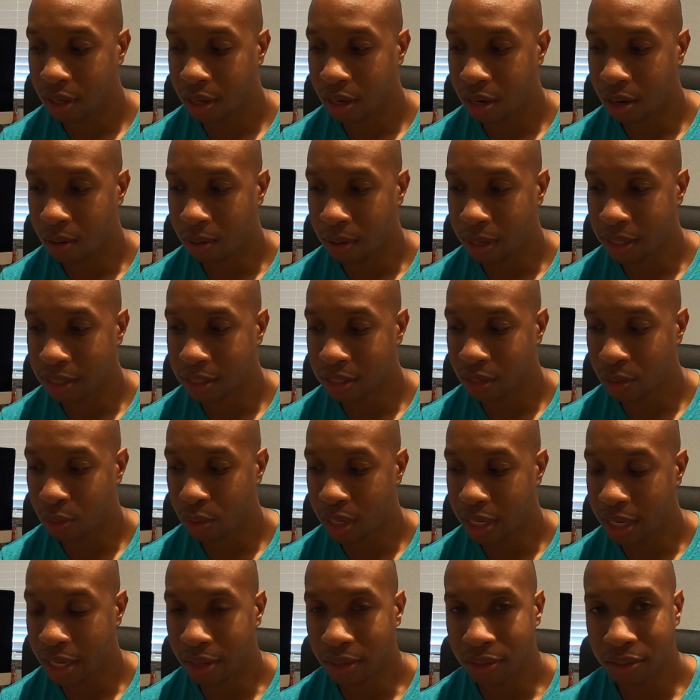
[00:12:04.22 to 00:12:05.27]
already
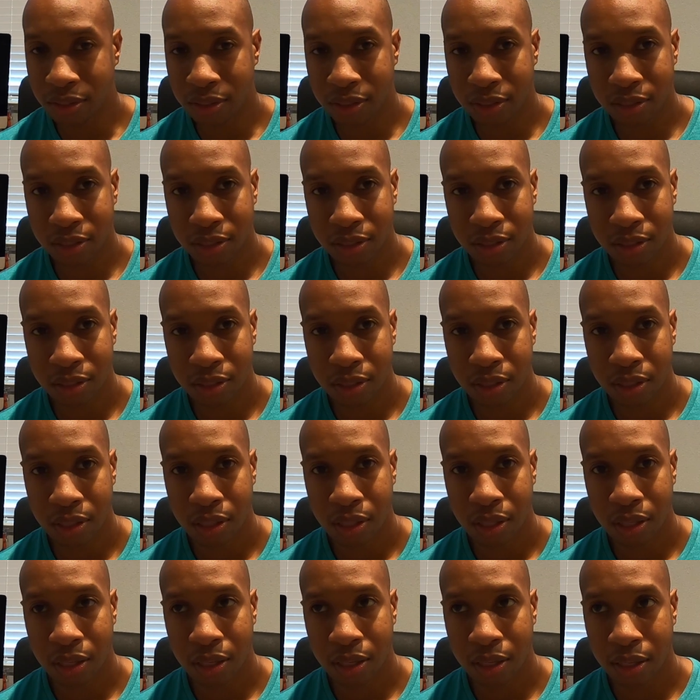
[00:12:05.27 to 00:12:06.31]
someone else
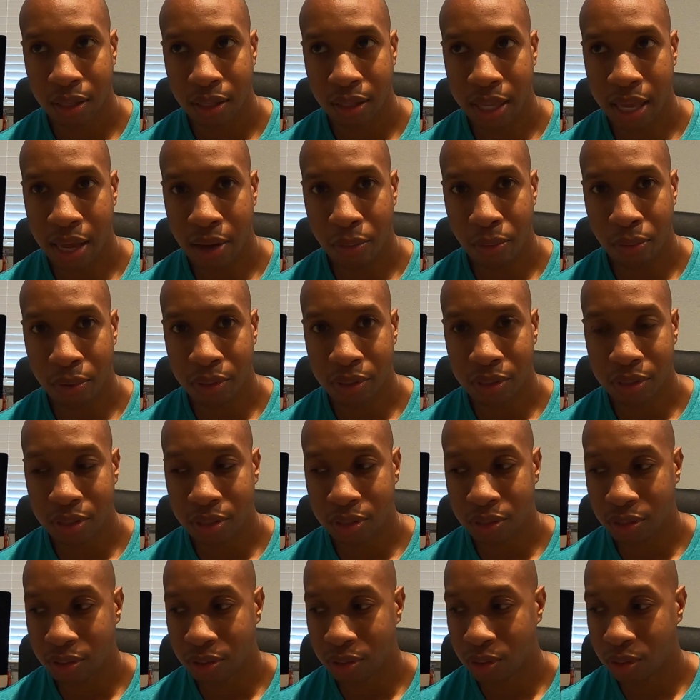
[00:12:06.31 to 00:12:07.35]
that was
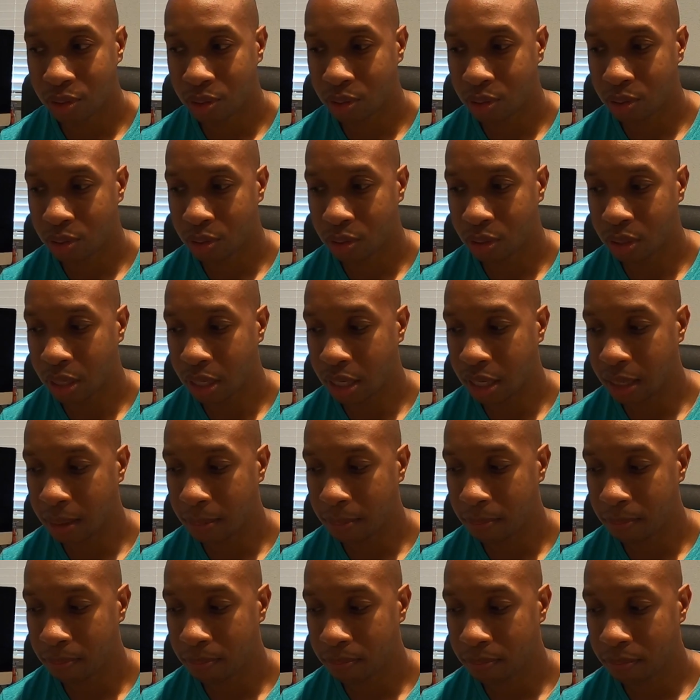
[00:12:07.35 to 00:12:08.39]

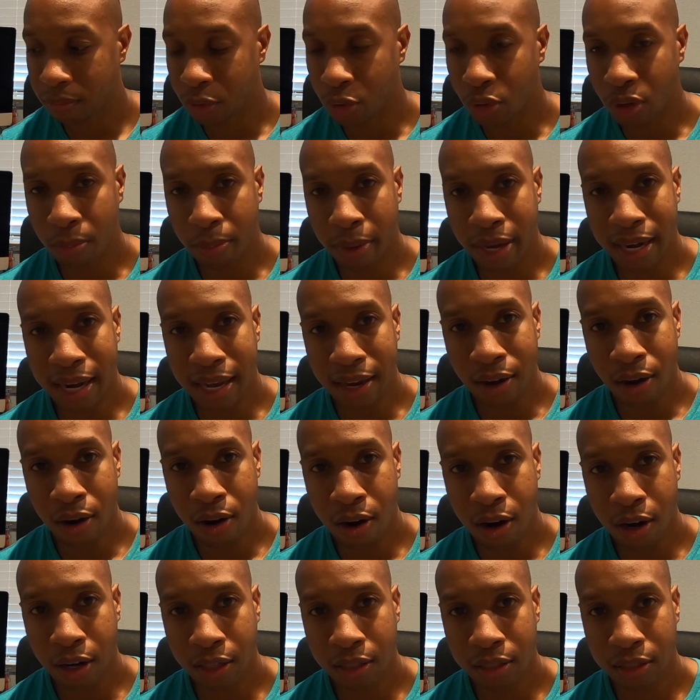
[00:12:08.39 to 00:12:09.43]
going to buy that
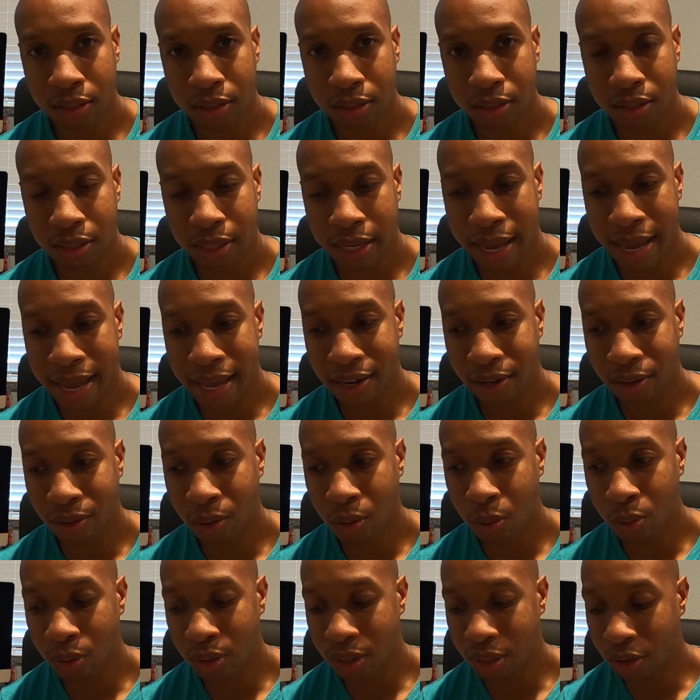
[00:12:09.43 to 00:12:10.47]
car that had a
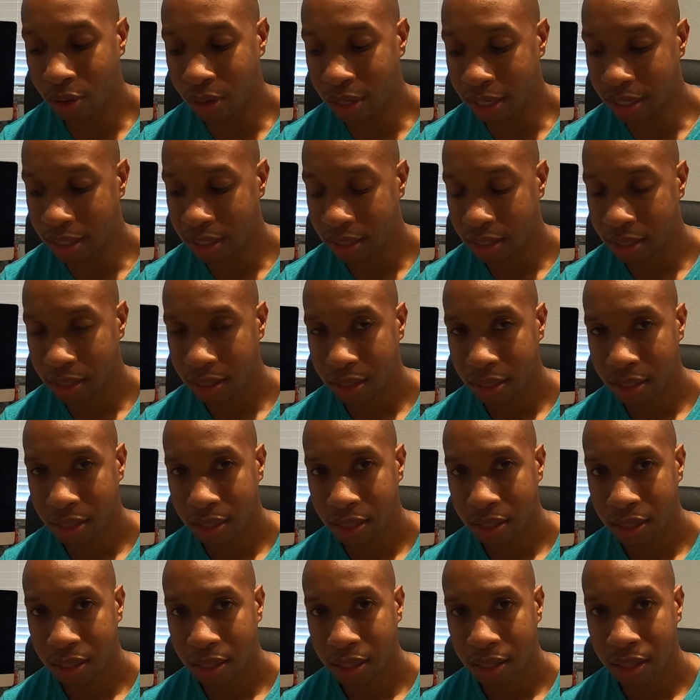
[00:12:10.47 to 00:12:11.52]
hold on it.
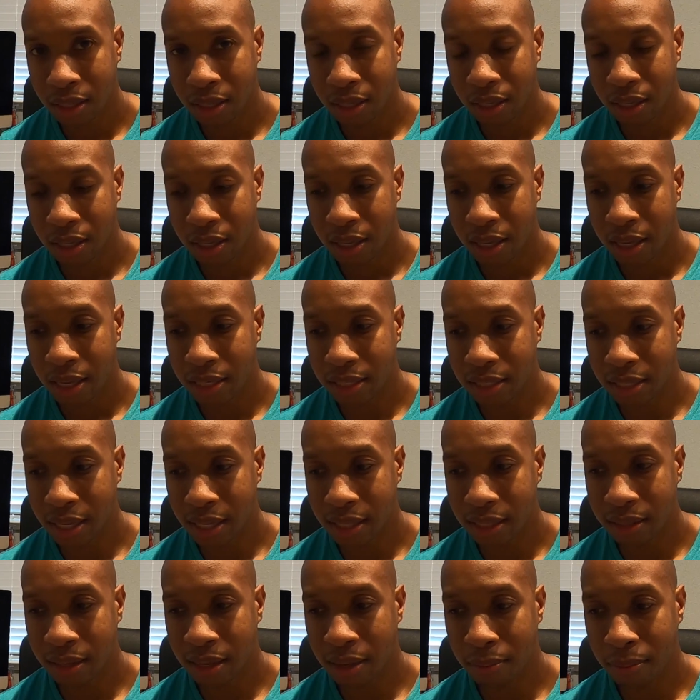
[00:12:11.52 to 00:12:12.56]
He
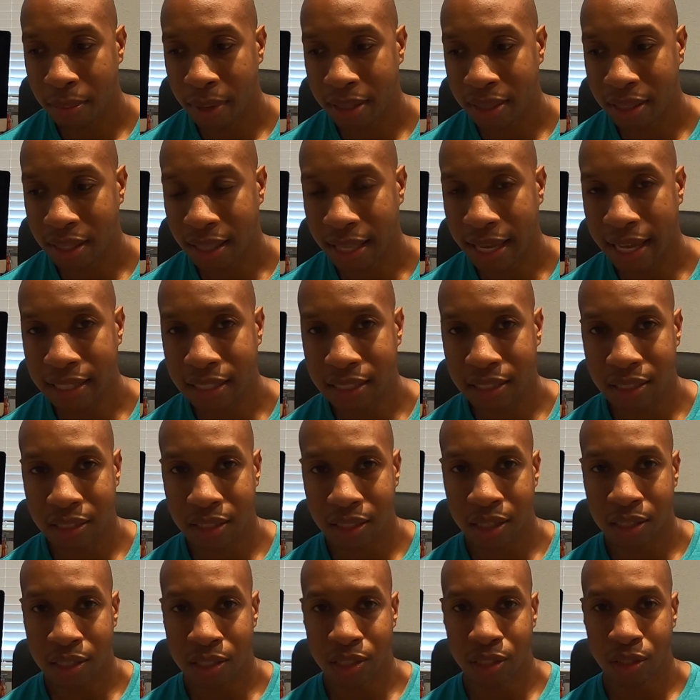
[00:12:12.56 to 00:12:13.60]
said that the
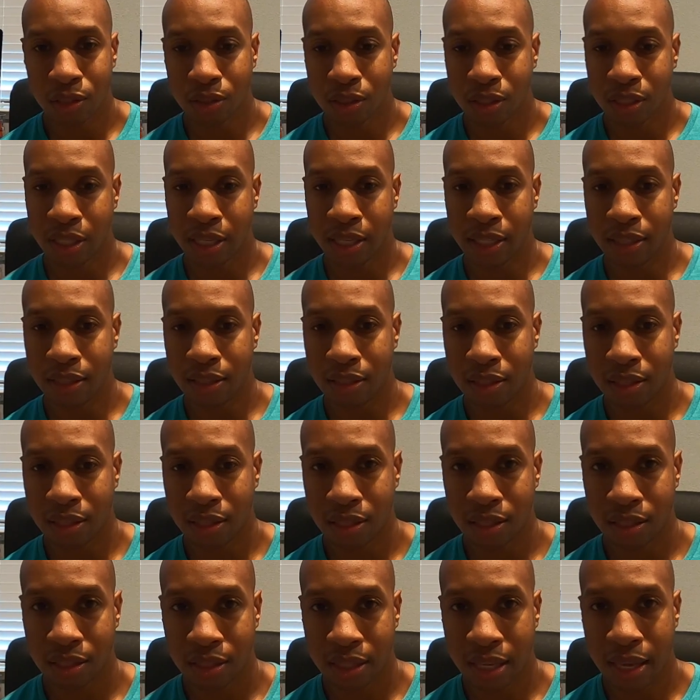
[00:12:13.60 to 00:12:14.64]
last consultant
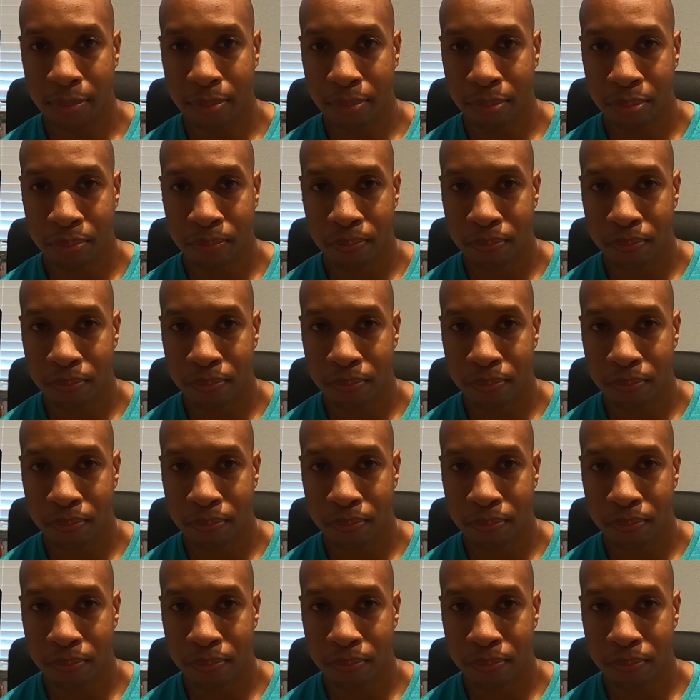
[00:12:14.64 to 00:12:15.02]
that